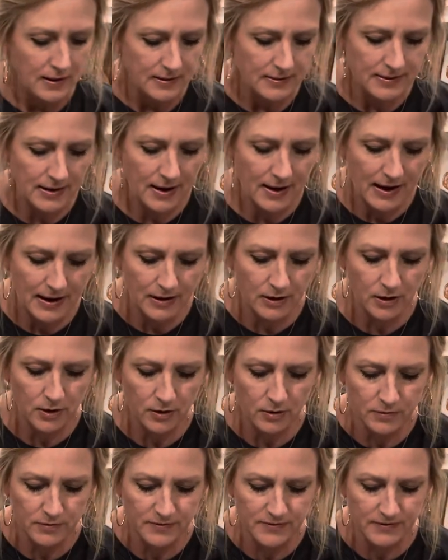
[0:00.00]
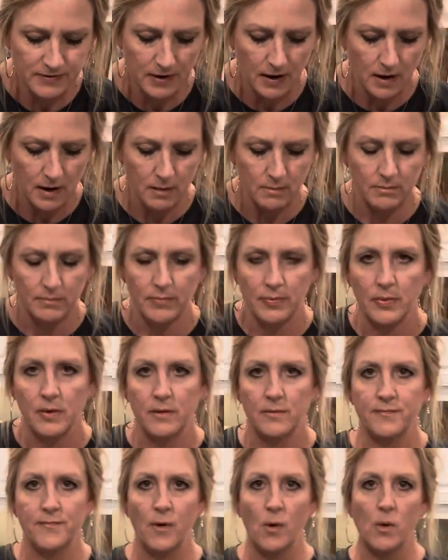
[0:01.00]
Now I used
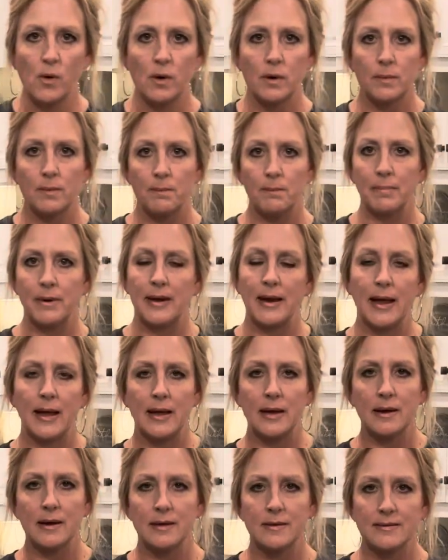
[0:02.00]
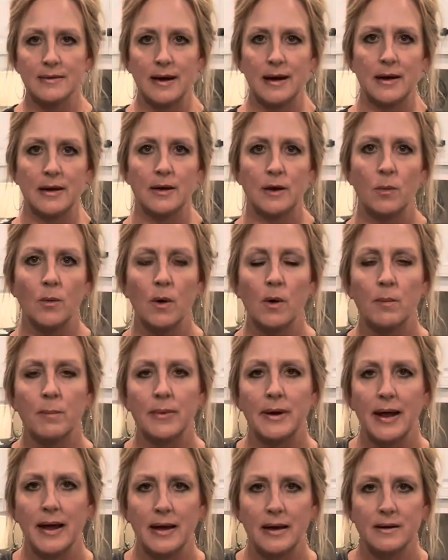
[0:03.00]
4 bananas, and you want
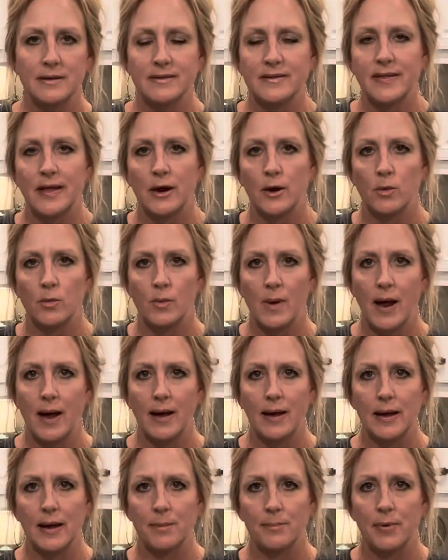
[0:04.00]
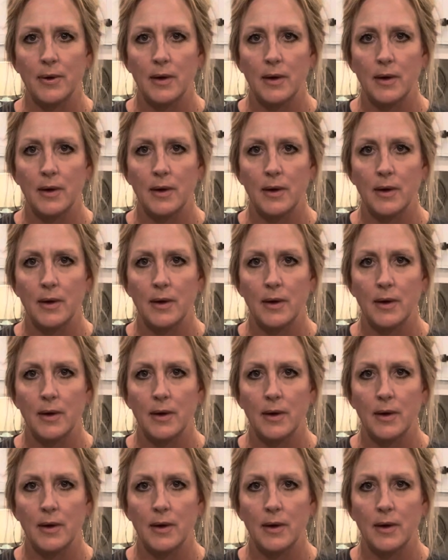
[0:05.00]
bananas that are ripe.